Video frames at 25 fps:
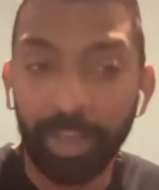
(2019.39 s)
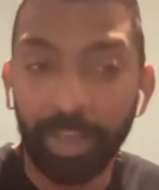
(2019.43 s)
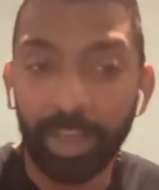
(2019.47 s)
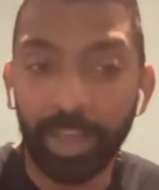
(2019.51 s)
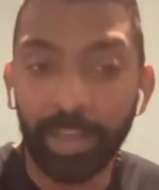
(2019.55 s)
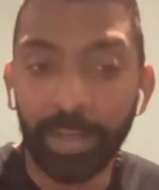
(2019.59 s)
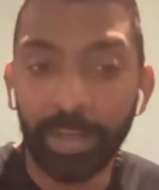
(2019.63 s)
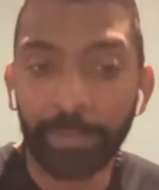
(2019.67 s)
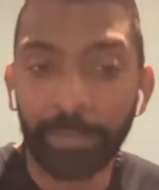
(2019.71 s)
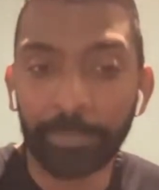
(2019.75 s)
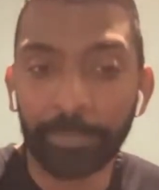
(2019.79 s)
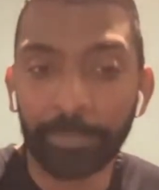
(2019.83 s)

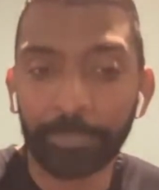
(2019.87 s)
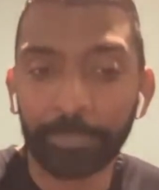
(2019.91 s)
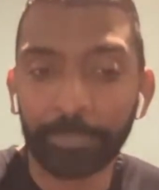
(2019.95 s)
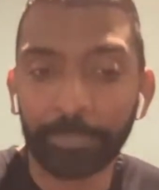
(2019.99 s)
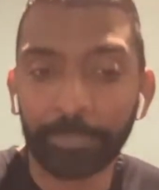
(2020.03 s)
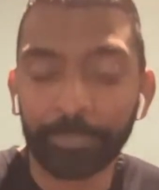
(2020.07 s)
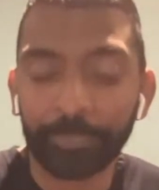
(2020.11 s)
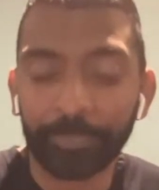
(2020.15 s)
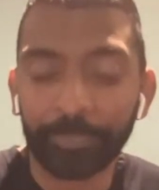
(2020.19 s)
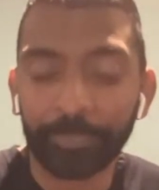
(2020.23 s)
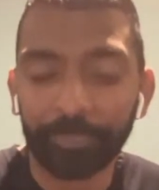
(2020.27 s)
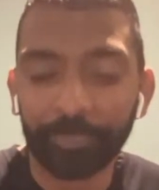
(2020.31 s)
Um,
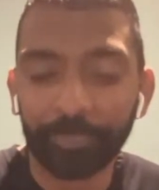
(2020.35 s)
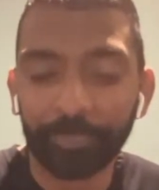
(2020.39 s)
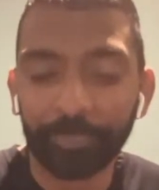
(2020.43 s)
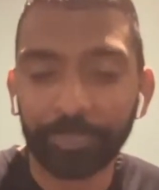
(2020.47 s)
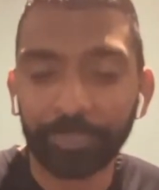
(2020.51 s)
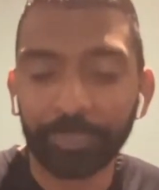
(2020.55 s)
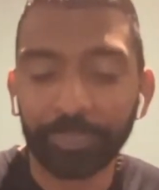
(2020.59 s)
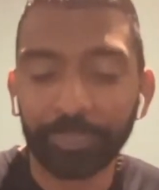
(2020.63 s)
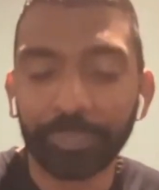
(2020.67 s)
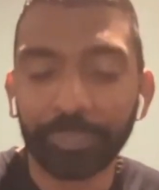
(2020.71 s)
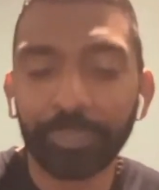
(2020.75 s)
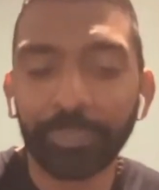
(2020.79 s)

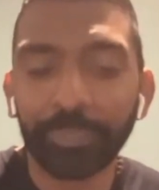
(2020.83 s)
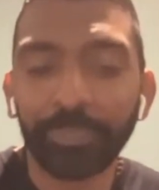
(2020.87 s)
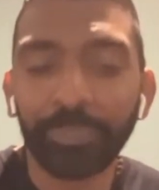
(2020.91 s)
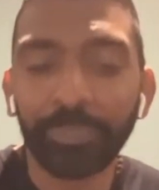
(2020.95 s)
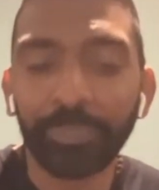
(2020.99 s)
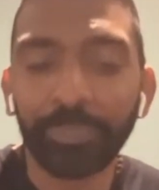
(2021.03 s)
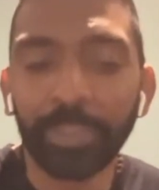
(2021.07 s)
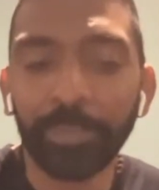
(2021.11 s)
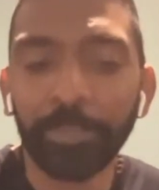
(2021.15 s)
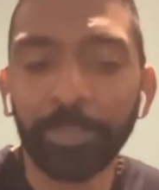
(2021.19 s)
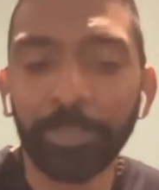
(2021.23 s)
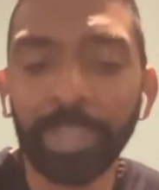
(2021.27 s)

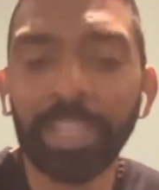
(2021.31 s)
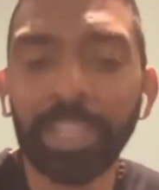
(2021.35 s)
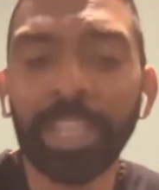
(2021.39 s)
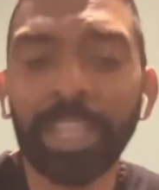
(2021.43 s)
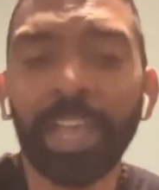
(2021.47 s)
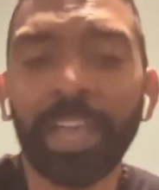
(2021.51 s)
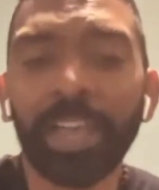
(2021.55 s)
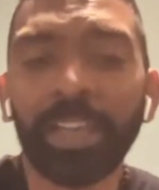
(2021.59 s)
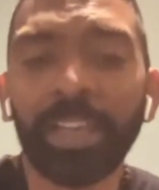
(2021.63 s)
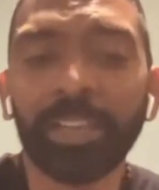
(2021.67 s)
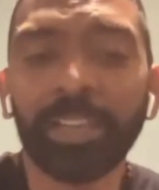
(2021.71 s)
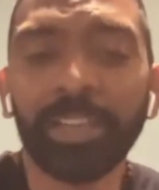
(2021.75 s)
but
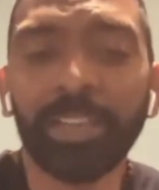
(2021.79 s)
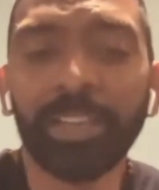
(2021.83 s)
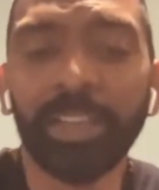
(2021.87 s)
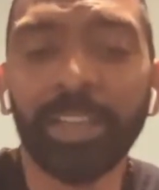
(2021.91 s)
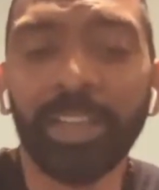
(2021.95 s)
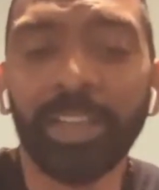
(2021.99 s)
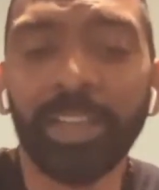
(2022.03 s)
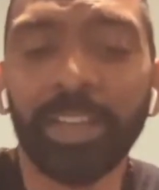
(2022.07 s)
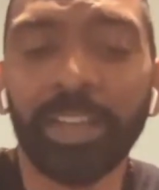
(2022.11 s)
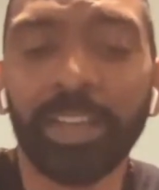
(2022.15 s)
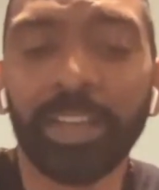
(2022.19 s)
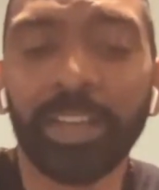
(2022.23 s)
yeah,
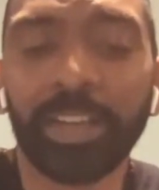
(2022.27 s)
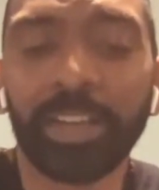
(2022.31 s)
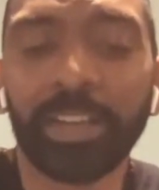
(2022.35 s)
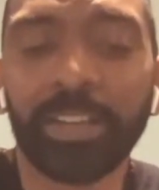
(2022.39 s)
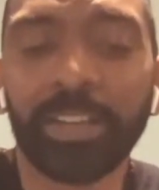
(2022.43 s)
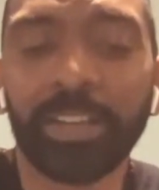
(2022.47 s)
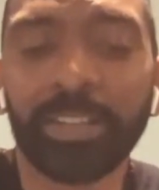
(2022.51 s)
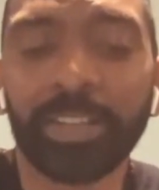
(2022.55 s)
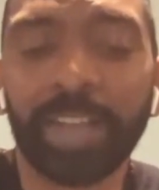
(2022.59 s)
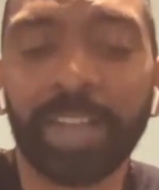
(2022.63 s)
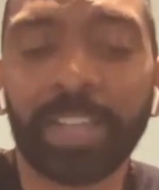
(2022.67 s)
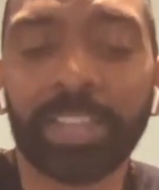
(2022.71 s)

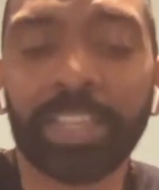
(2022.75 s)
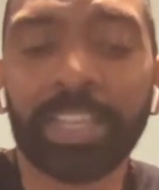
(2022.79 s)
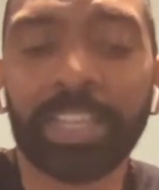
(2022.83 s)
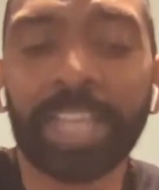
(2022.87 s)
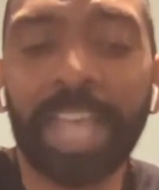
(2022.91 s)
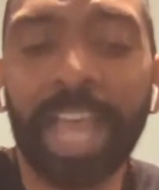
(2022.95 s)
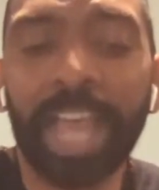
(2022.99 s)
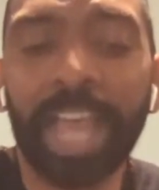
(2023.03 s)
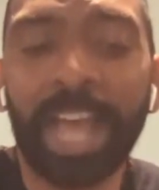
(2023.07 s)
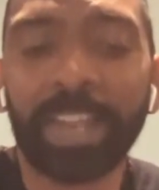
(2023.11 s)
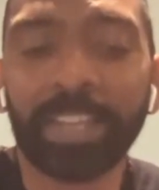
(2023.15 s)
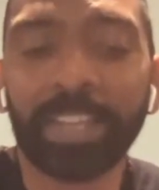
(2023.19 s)
I
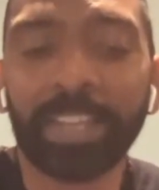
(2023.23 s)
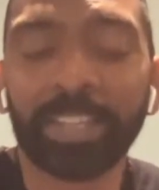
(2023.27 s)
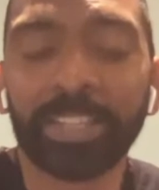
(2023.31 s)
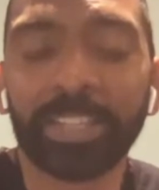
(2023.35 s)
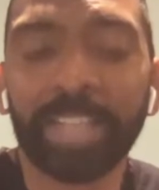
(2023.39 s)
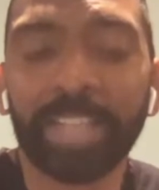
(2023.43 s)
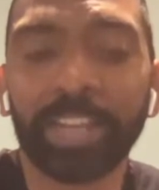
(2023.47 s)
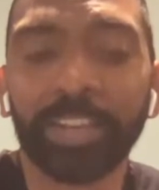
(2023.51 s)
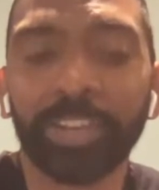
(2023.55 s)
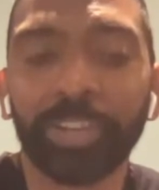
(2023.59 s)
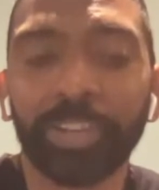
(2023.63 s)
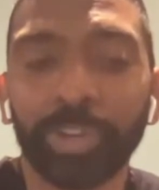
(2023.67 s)
think Alex,
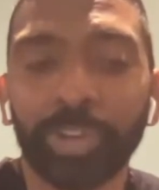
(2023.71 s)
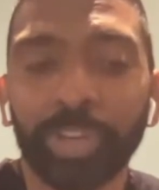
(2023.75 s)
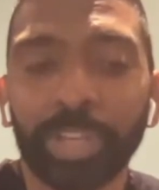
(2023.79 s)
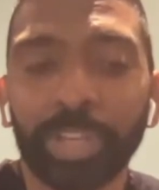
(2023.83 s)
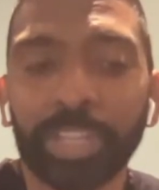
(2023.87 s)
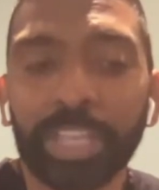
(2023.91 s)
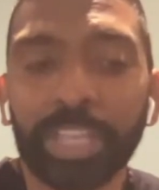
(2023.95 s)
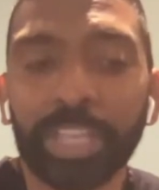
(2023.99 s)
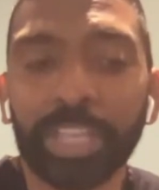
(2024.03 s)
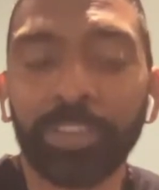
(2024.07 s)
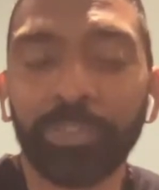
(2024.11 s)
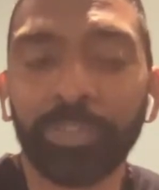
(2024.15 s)
that
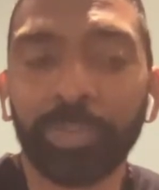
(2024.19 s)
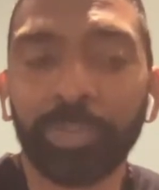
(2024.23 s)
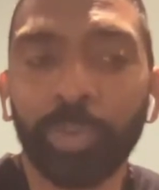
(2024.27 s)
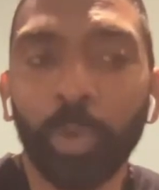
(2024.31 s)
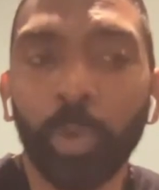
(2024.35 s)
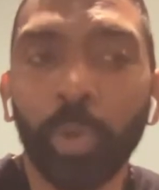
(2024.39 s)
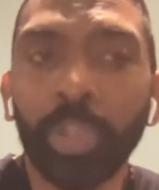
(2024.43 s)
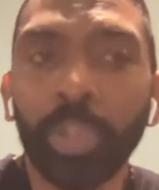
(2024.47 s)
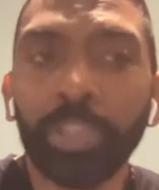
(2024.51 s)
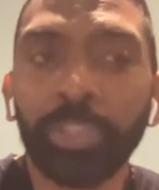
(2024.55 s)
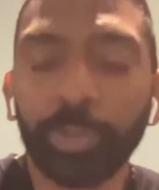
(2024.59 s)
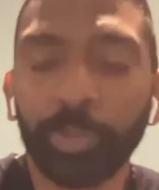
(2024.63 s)
journey that you're
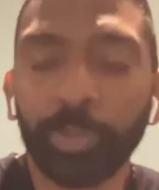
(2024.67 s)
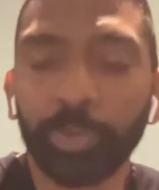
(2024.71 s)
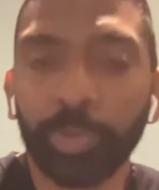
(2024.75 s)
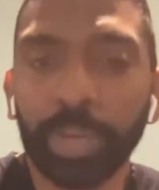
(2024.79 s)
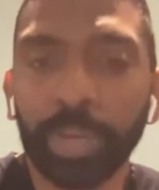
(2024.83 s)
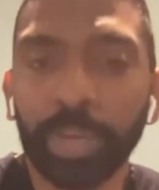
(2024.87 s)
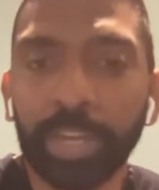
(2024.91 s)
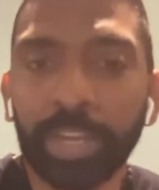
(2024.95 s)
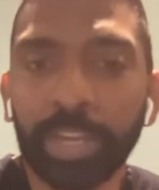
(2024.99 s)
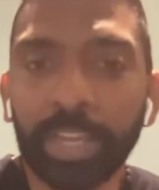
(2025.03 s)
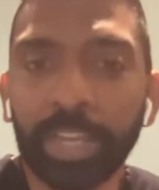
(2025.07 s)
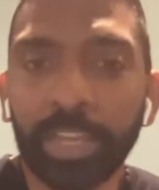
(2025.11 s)
going through
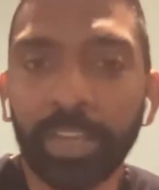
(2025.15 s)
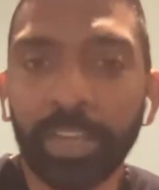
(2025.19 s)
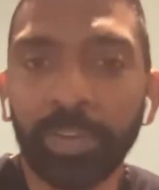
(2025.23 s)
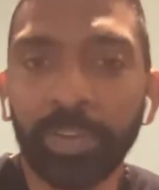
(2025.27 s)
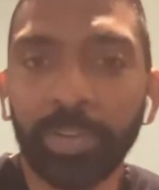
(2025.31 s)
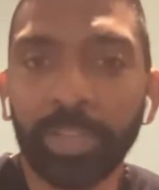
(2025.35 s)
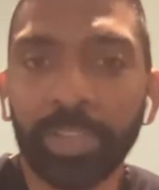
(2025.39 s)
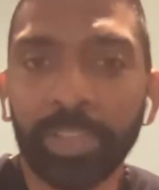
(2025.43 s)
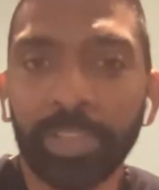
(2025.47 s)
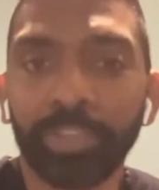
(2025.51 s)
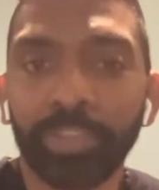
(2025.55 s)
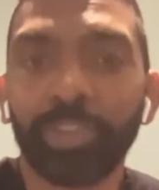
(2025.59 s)
right
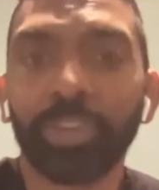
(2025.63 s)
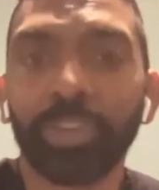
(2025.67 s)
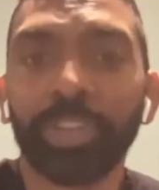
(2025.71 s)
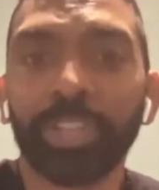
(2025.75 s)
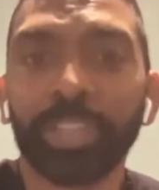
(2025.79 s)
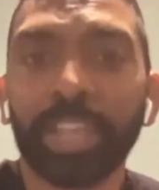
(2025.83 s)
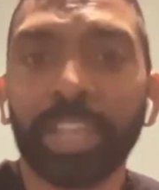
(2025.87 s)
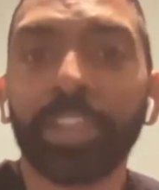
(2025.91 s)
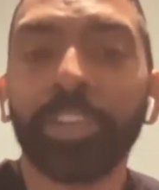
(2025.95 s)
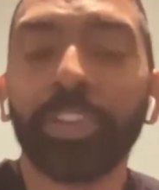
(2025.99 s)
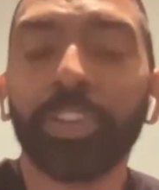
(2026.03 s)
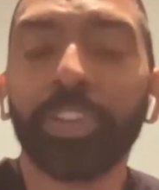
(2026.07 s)
now and the
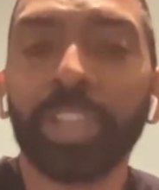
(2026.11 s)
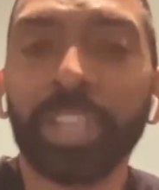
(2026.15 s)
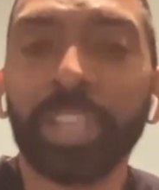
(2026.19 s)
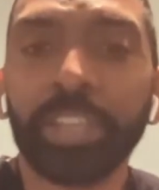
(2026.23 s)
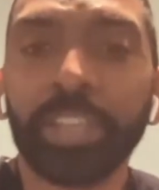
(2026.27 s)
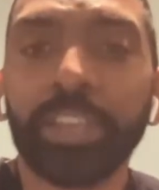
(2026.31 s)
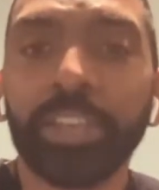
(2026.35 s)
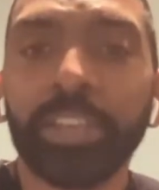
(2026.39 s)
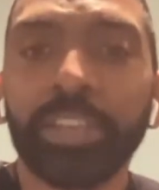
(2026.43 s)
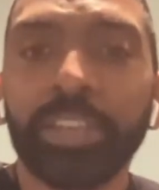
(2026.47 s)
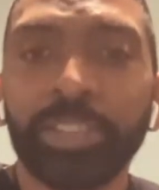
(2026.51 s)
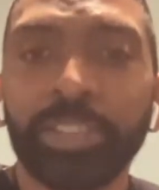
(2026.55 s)
journey that you're
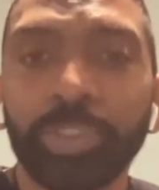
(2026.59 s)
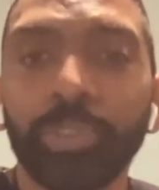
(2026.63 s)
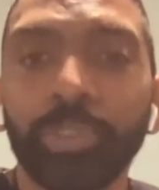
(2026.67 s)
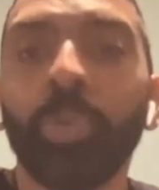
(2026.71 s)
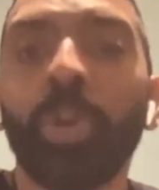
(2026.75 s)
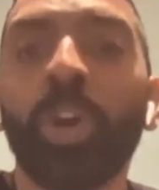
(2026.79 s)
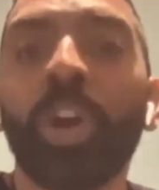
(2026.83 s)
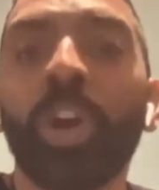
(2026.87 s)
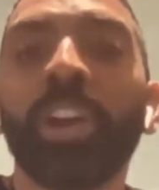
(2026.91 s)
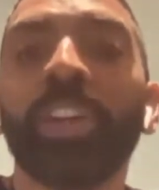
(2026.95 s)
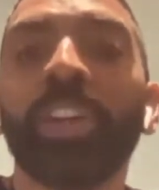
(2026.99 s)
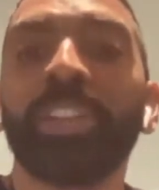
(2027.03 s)
in,
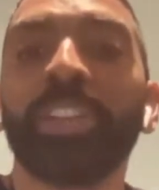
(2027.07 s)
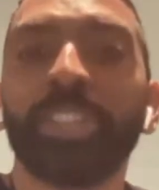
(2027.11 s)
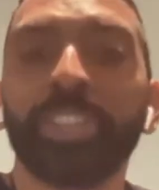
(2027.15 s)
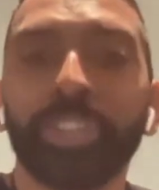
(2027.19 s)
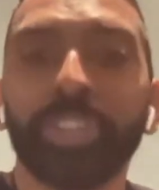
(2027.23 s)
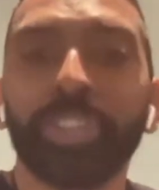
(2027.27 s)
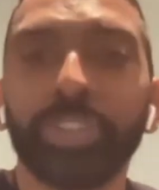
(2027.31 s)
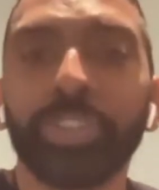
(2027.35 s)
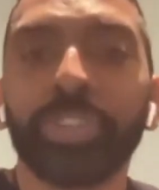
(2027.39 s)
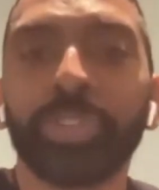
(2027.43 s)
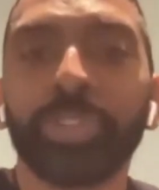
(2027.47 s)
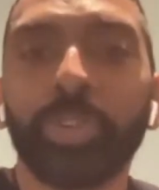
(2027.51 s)
you are in
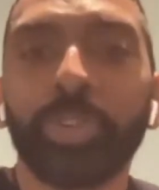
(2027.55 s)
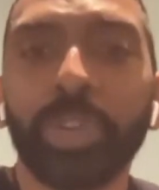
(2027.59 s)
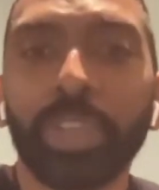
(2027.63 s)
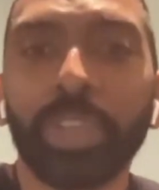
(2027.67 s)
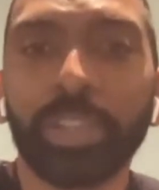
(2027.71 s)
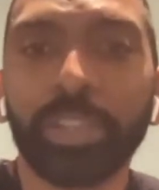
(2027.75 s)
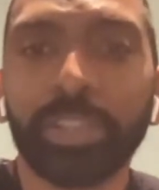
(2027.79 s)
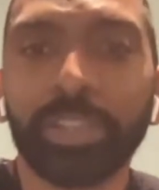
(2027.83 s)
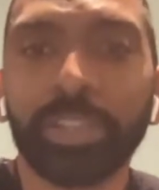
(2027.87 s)
your joy.